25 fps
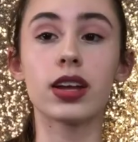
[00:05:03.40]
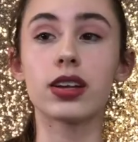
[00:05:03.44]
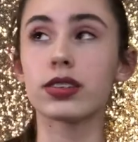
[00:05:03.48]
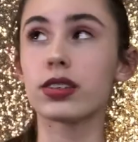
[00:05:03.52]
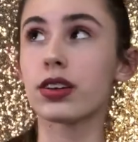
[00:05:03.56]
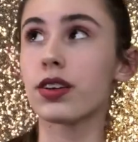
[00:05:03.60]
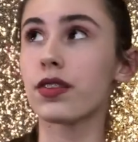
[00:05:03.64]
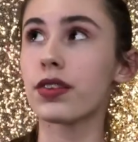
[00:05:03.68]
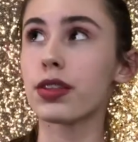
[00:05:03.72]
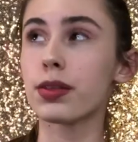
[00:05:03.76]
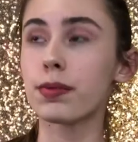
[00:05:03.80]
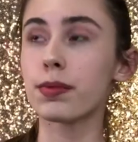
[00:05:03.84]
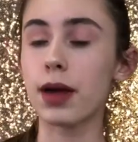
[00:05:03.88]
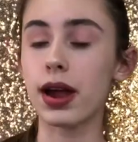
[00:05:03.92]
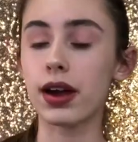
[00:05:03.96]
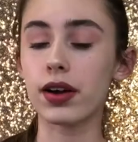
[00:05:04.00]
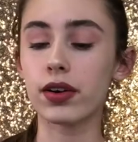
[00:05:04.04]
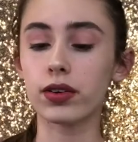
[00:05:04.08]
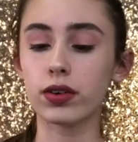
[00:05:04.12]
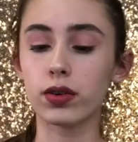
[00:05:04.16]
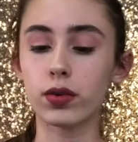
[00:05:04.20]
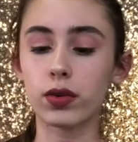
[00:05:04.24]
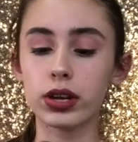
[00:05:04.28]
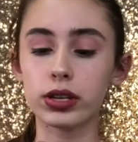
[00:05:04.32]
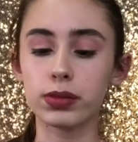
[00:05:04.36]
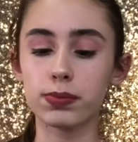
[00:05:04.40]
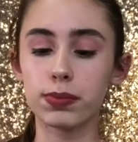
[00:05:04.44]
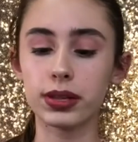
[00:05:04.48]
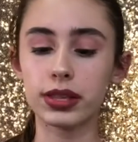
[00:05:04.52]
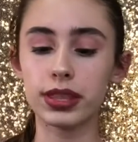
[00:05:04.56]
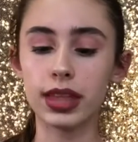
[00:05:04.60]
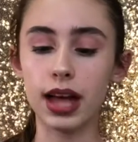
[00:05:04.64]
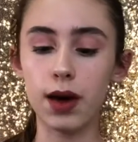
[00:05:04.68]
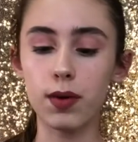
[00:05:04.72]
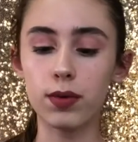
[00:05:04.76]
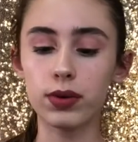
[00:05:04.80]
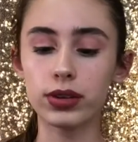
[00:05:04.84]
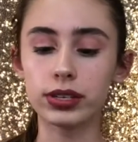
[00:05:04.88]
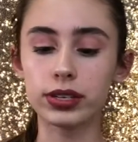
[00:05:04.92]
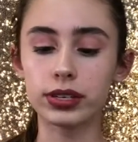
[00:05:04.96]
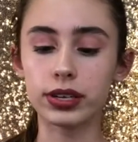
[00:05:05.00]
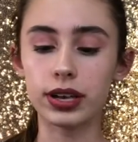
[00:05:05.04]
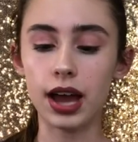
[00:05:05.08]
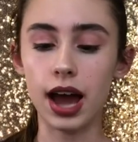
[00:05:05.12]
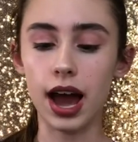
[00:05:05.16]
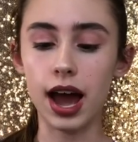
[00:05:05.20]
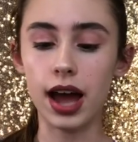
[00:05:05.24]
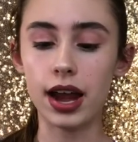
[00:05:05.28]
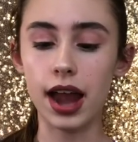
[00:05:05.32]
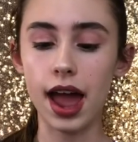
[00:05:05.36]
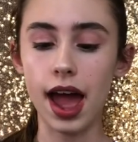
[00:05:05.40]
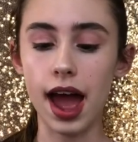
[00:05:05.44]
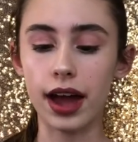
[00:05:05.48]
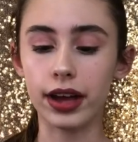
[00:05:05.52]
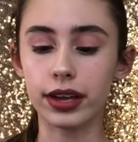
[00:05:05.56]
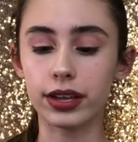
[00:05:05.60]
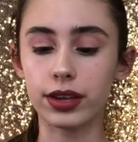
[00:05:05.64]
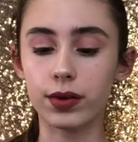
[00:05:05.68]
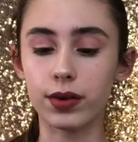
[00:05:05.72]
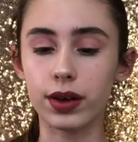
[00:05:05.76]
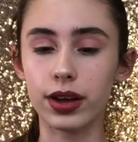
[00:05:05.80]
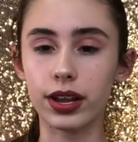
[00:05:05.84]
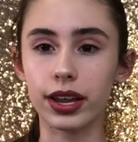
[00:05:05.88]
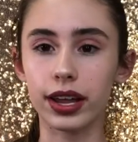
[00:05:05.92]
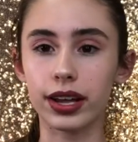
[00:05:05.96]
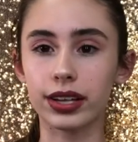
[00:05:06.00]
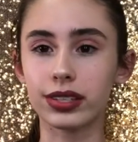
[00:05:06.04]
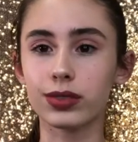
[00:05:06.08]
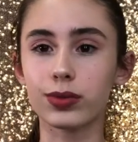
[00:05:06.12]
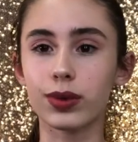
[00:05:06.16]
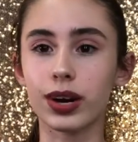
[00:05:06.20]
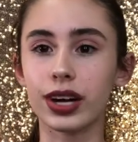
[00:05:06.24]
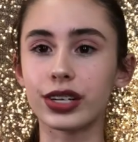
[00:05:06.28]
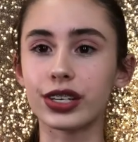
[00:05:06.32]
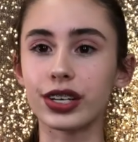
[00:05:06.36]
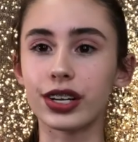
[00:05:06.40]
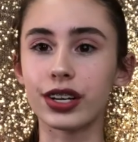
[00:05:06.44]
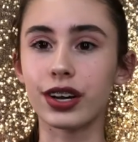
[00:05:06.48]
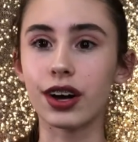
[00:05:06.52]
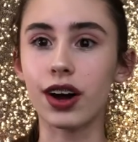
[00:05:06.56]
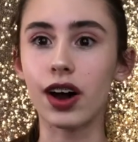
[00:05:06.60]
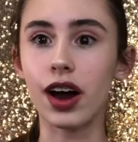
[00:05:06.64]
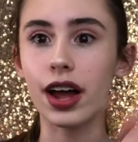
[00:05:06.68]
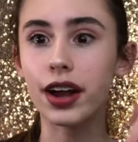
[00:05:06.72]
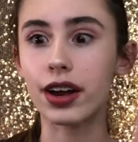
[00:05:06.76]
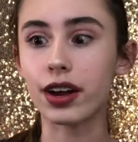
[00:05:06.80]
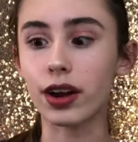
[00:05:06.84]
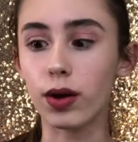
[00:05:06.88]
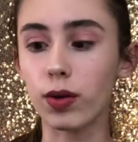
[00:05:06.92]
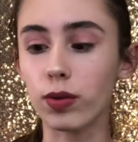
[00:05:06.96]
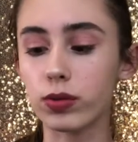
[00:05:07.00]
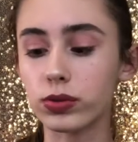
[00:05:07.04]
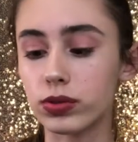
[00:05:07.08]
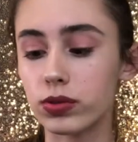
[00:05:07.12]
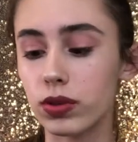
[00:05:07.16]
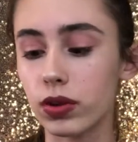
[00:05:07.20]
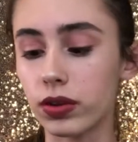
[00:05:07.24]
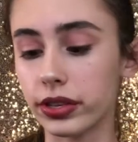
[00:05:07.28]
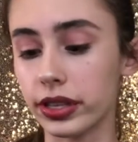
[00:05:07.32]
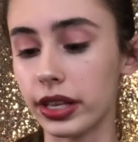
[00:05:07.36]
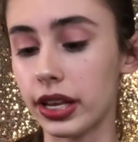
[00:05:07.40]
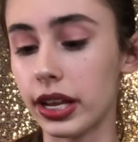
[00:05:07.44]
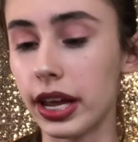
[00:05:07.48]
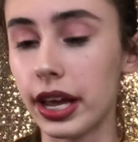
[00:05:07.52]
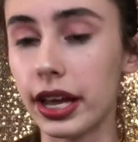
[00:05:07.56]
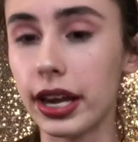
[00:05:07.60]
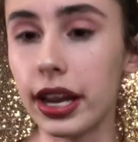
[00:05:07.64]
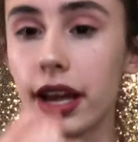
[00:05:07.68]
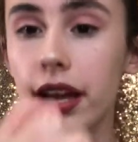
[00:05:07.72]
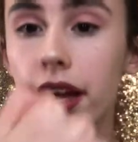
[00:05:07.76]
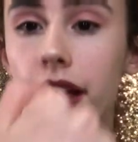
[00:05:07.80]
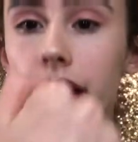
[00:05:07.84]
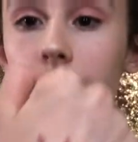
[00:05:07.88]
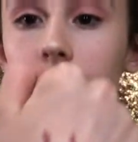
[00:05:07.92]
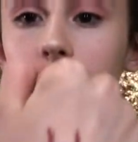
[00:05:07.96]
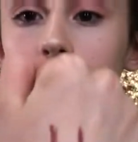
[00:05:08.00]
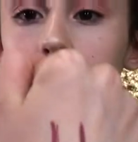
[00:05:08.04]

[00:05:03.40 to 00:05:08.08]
Sorry for the background noise, but that was not accurate, like, swatching at all. I don't know what was wrong with the lighting.